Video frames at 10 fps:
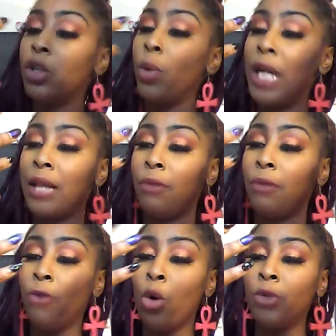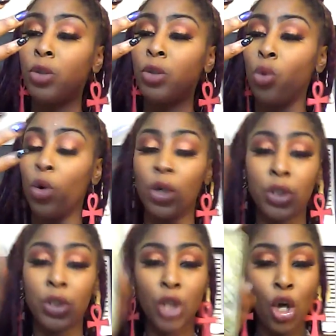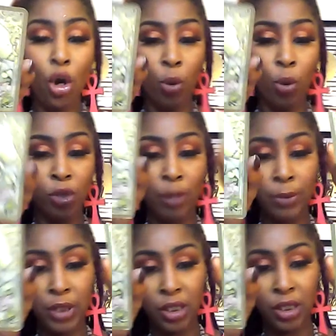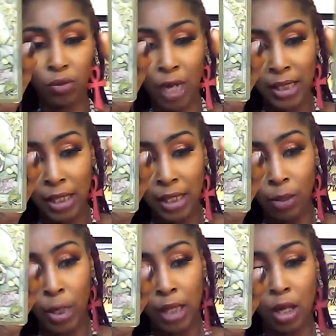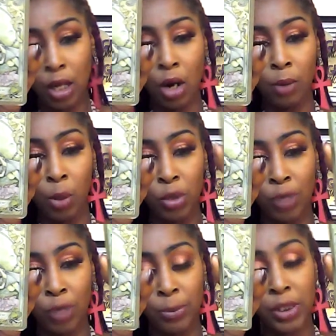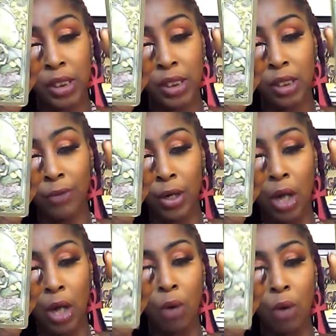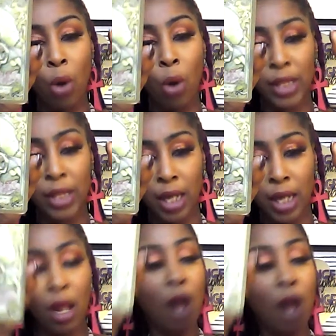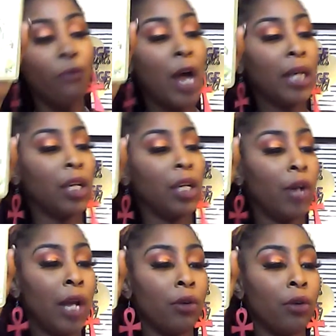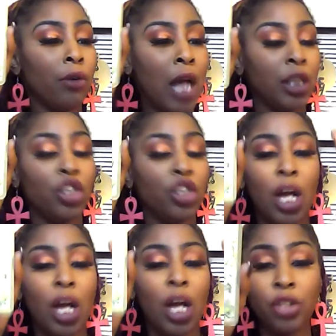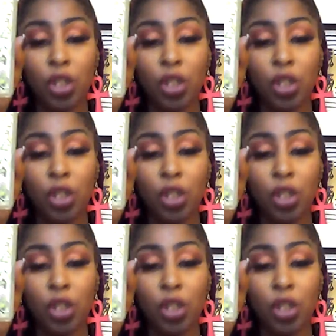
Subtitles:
got the Four of Swords, which represents rest, and then we got the hermit, which represents the Virgo, going within, finding your inner knowledge, challenging your